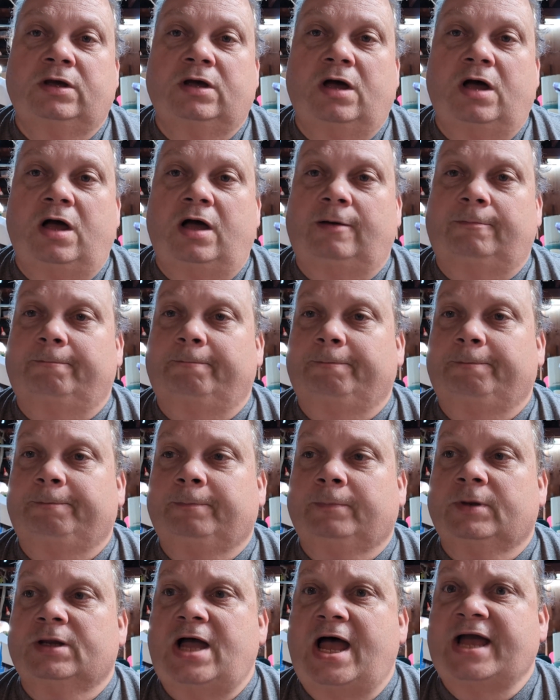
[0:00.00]
Um,
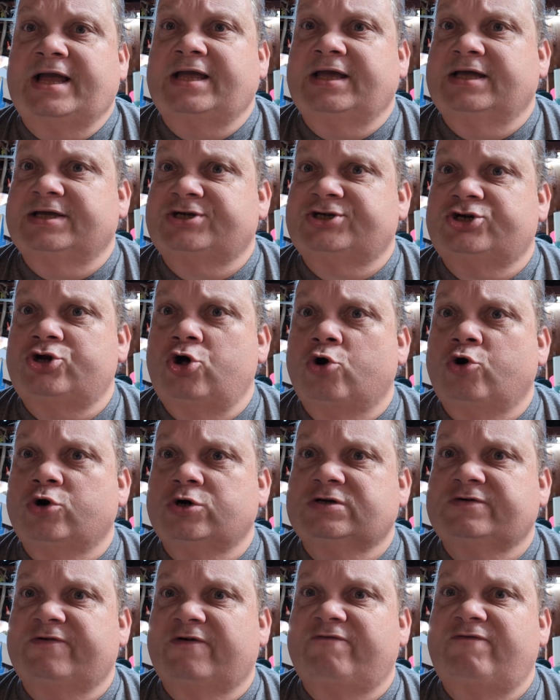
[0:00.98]
I can get
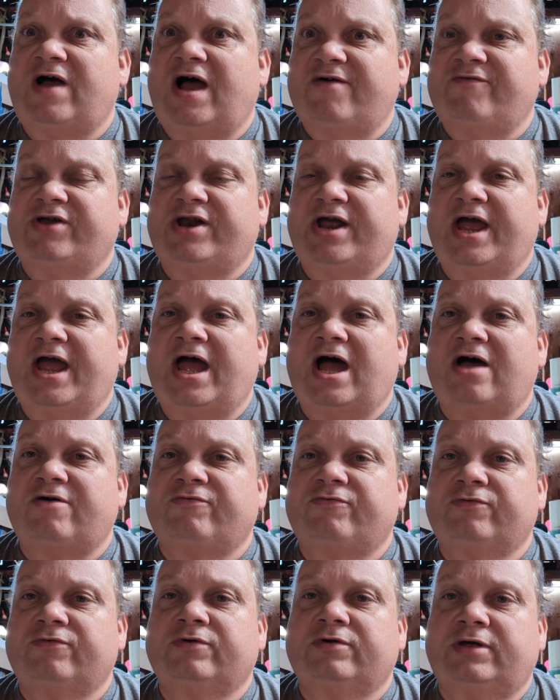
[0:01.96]
Stoker's for 5.5
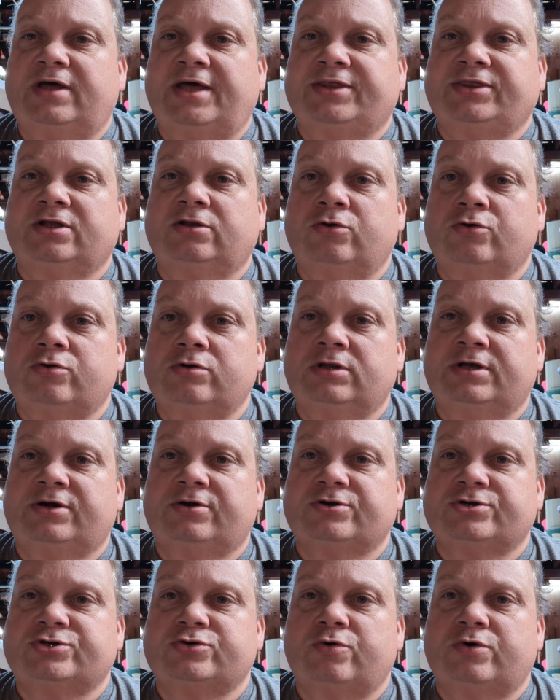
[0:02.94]
at the local
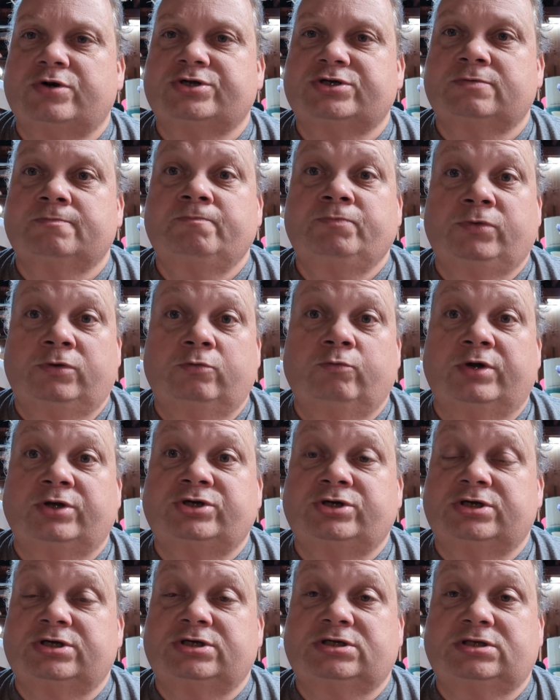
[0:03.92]
liquor stores,
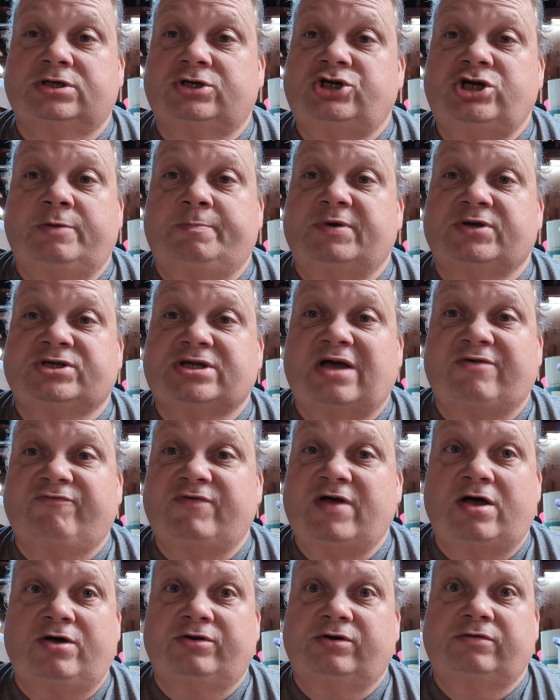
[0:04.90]
which is the cheapest I
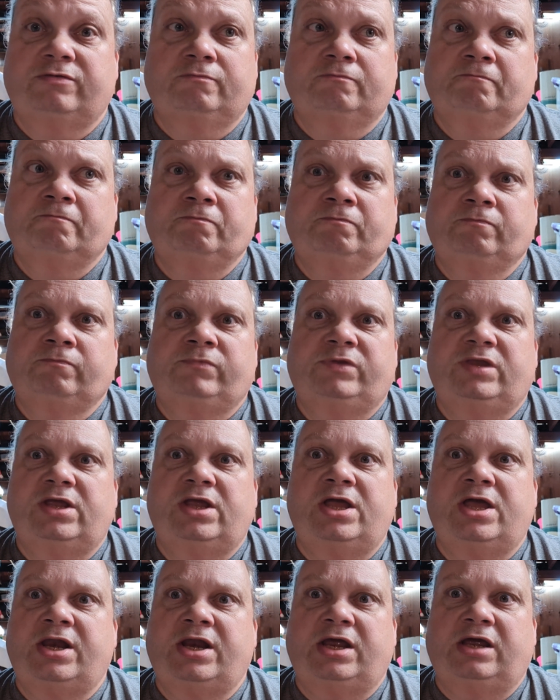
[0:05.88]
found
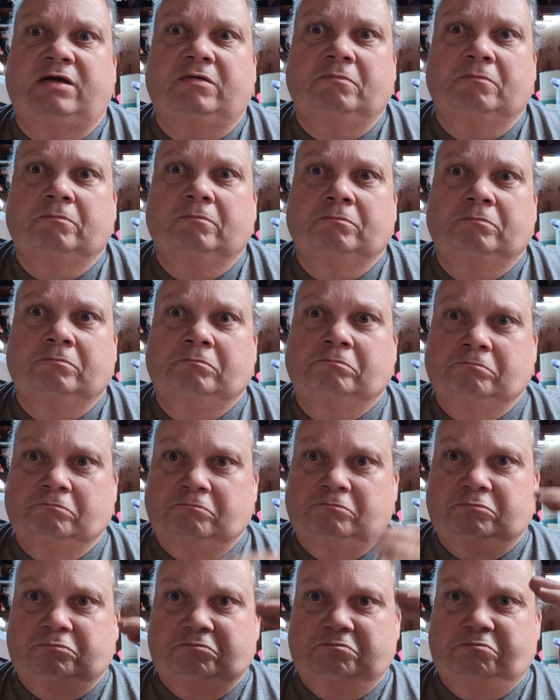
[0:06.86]
any
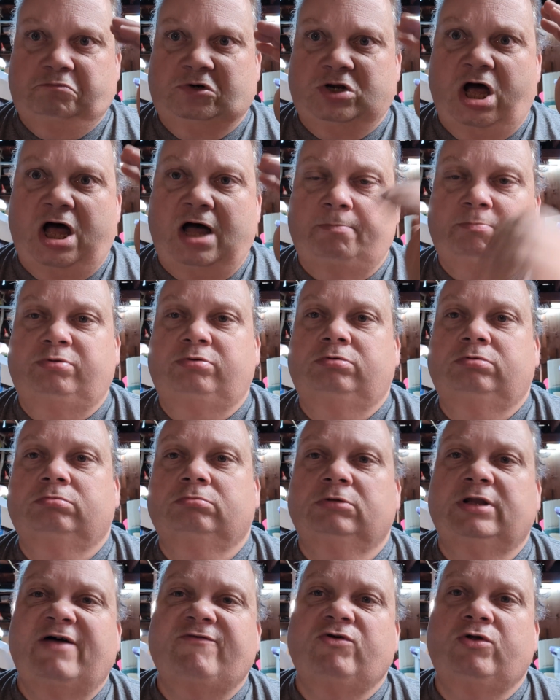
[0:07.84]
top
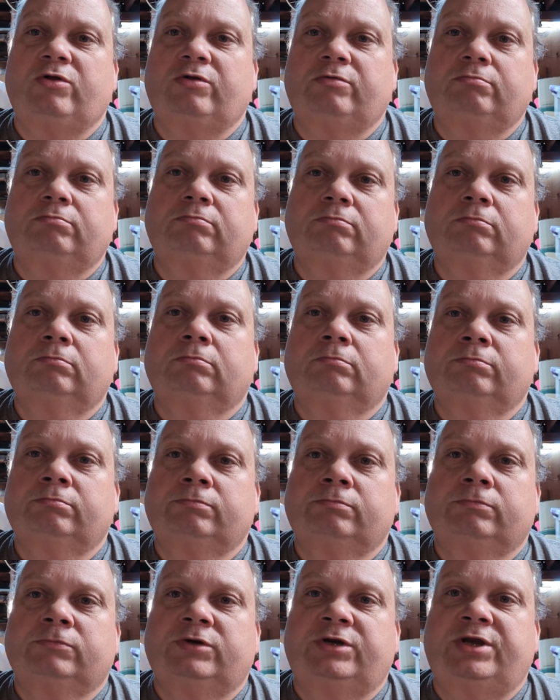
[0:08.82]
level
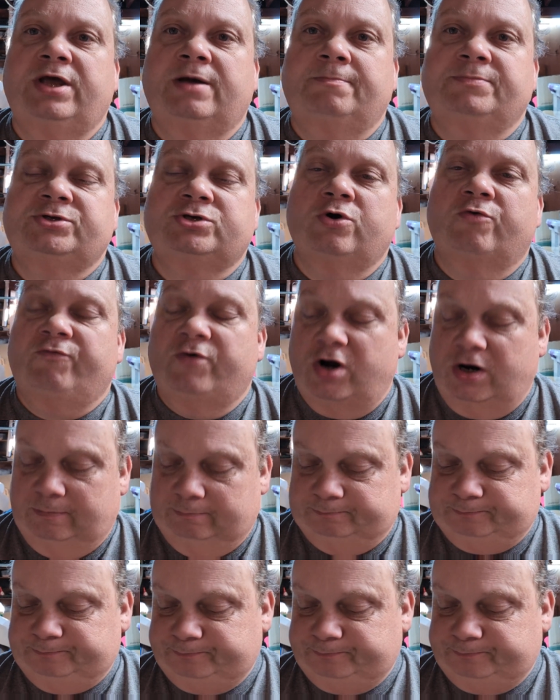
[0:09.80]
dip so far.